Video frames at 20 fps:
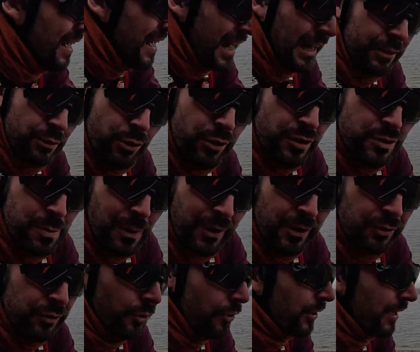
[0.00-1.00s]
I know there's 1 or
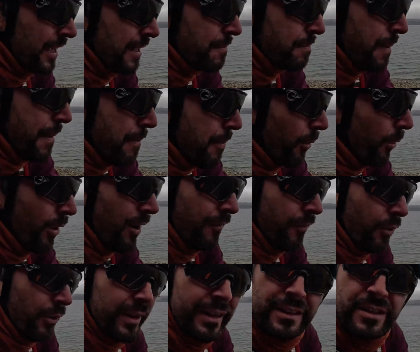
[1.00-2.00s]
2 keen people that have
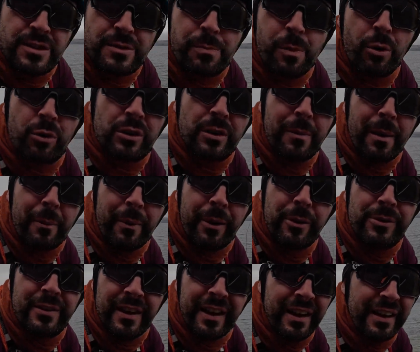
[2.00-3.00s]
already spoke to me
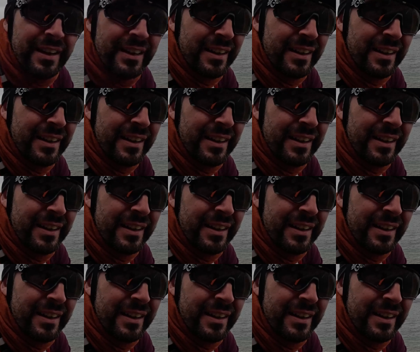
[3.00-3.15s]
about it.